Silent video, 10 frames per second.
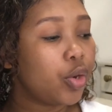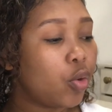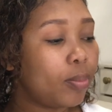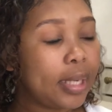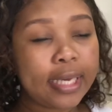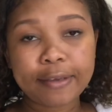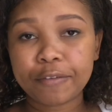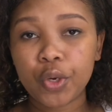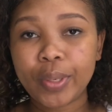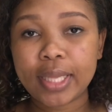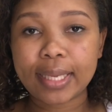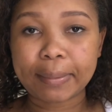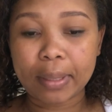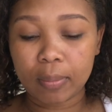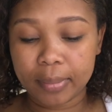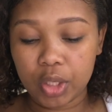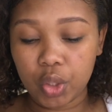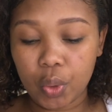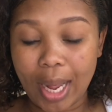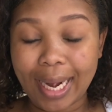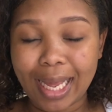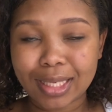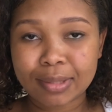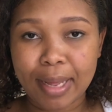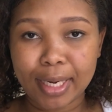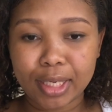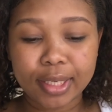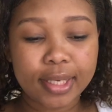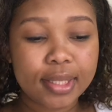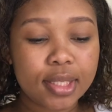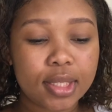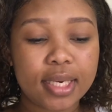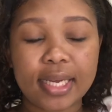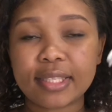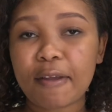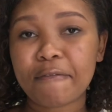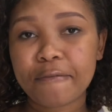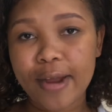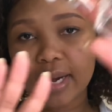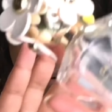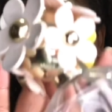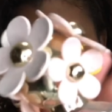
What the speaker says: know me, if you know anything about me, you know I like smelling good. Today's fragrance